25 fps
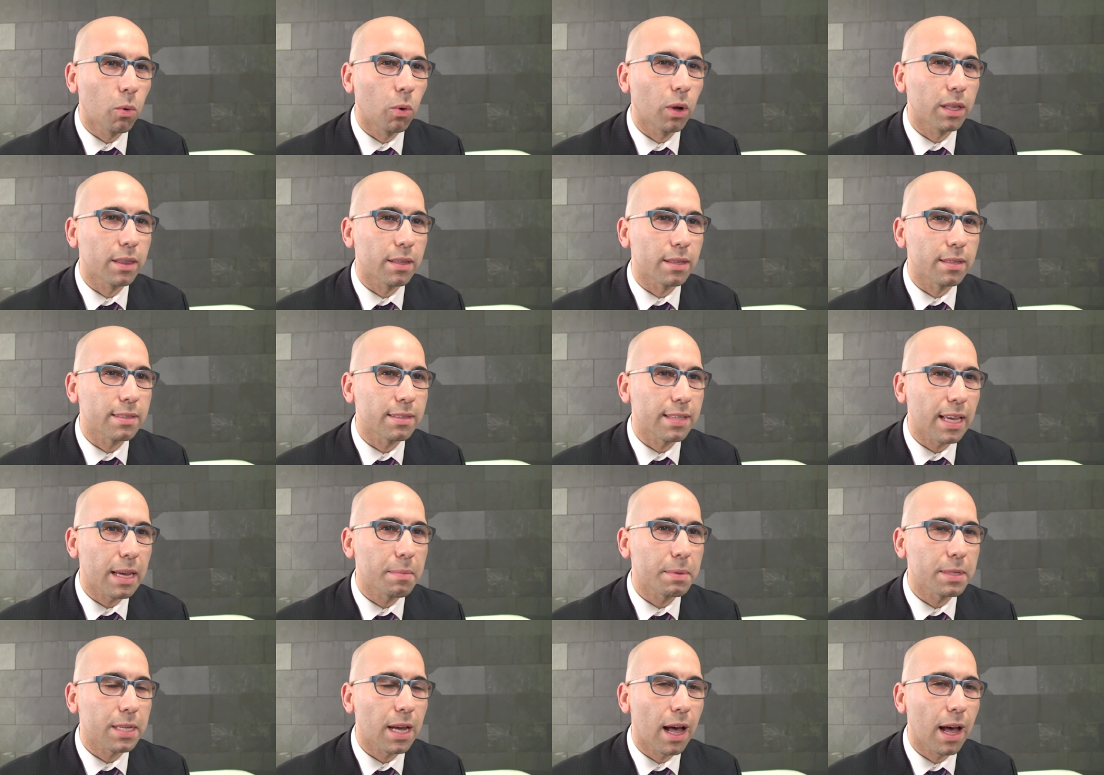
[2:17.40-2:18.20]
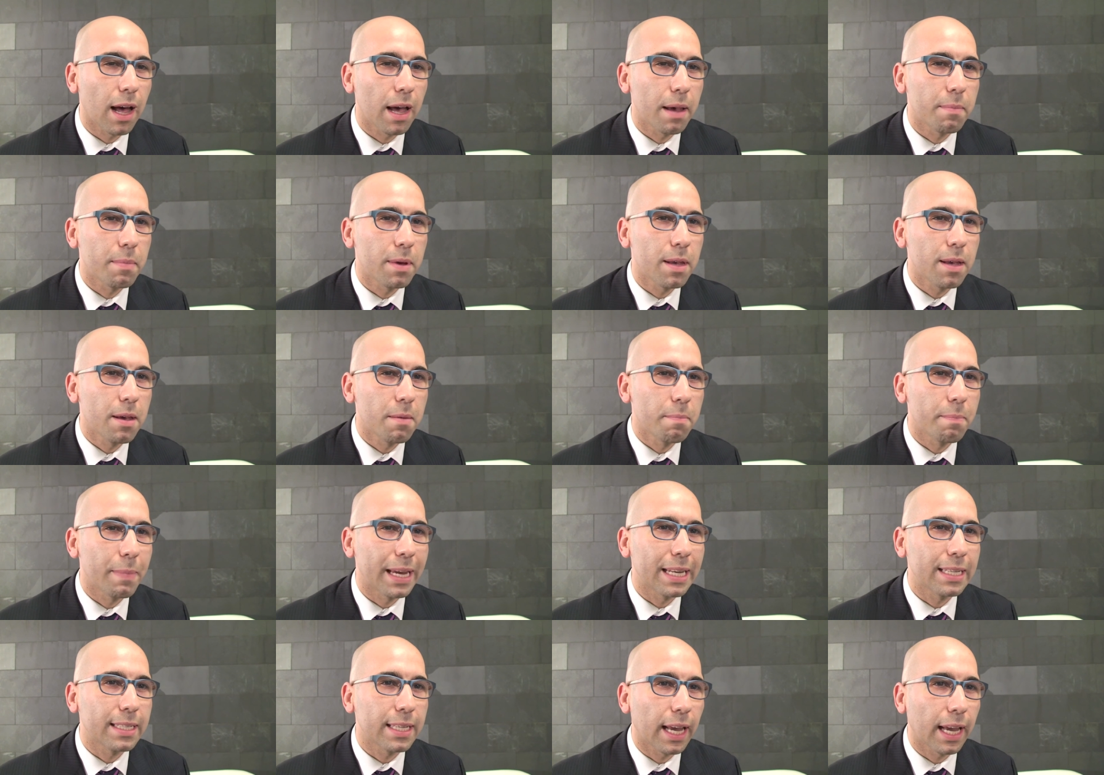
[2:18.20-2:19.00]
while at the same time
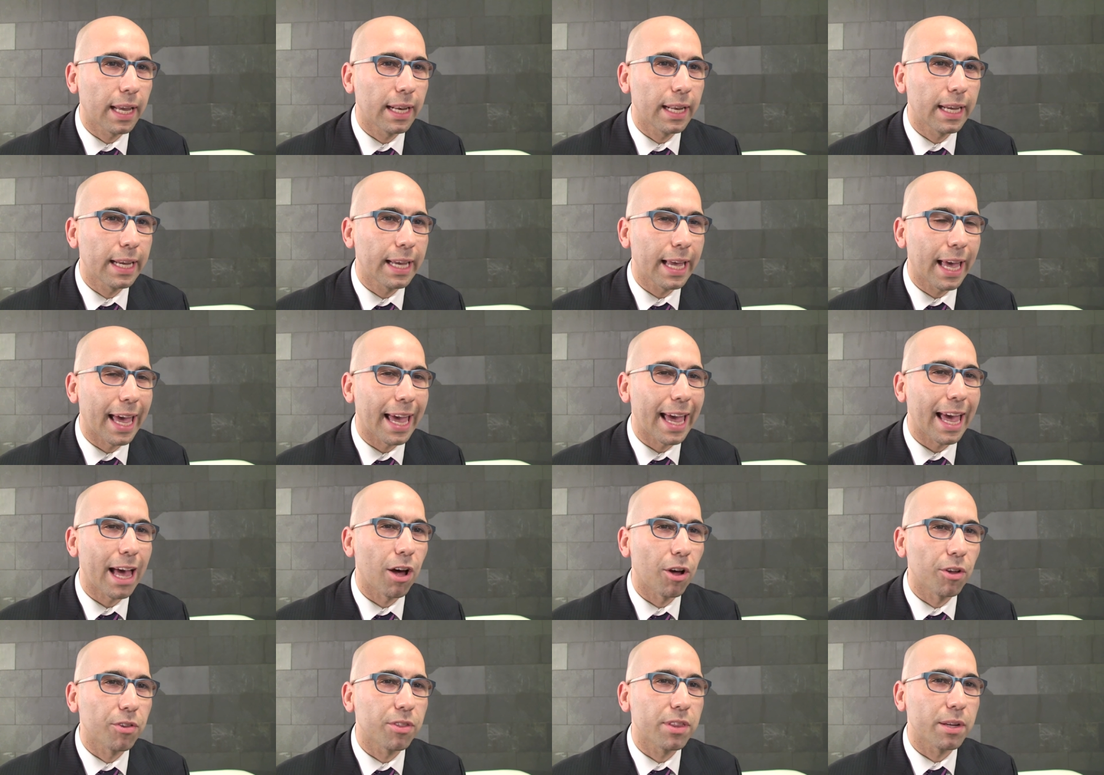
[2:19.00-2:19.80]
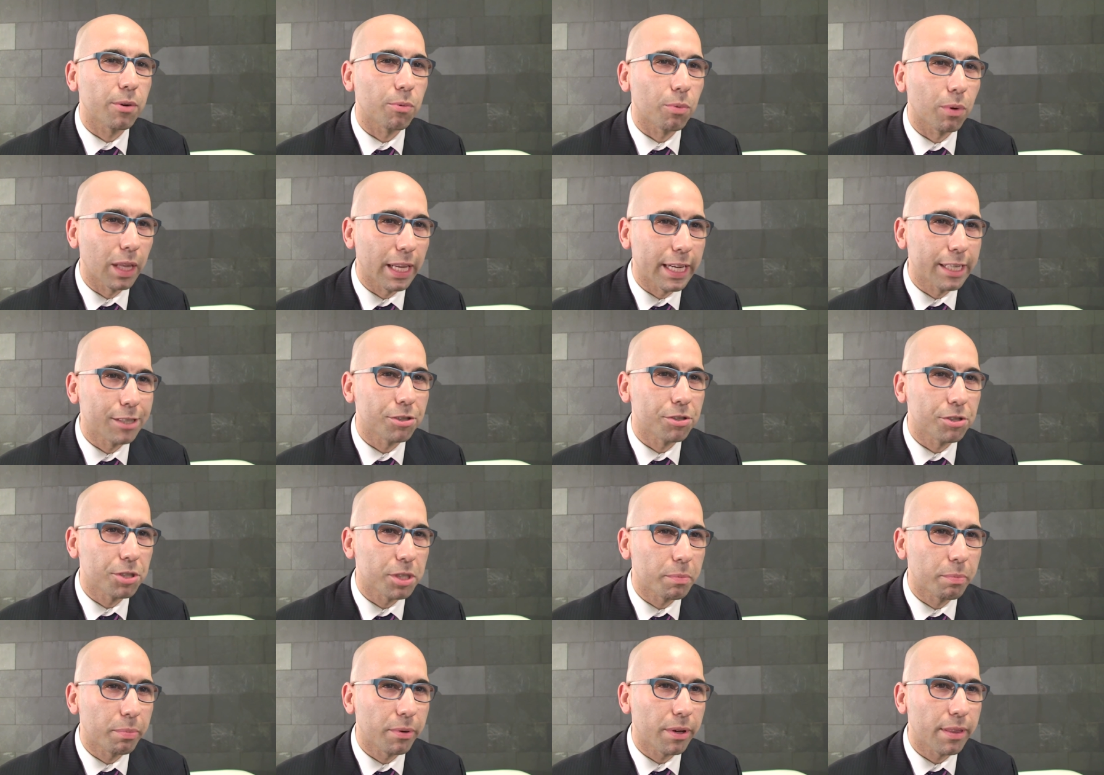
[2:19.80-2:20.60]
maintaining a healthy
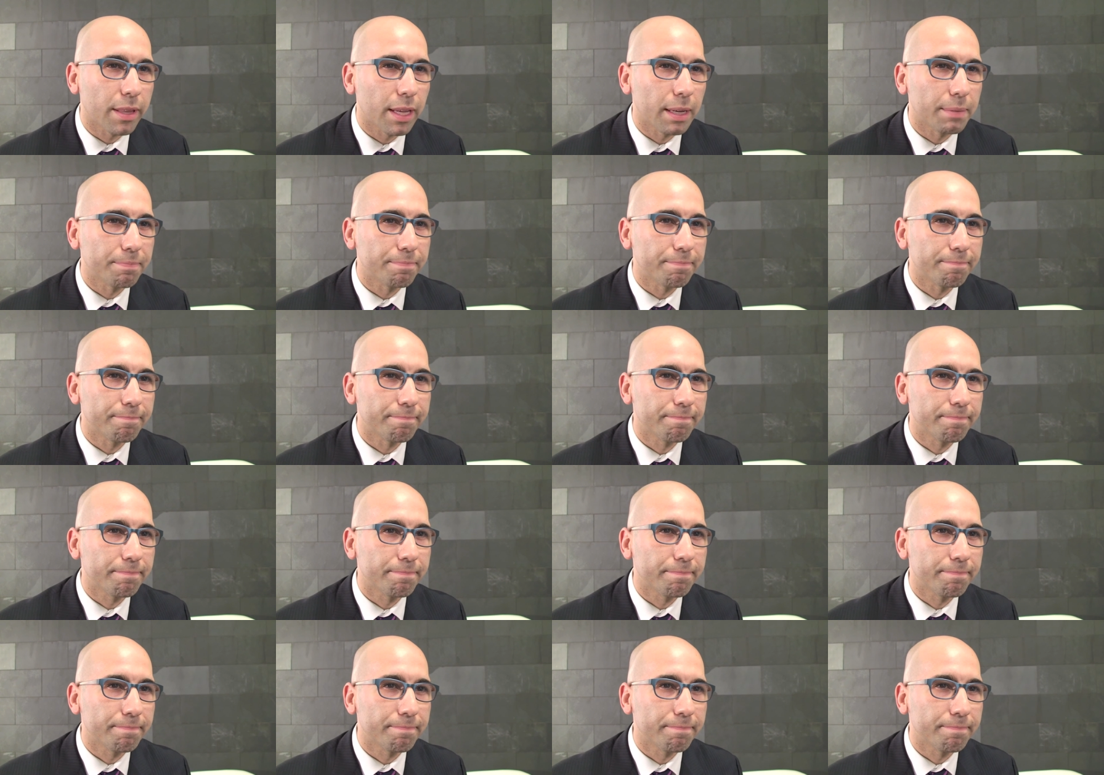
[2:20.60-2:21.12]
relationship with them.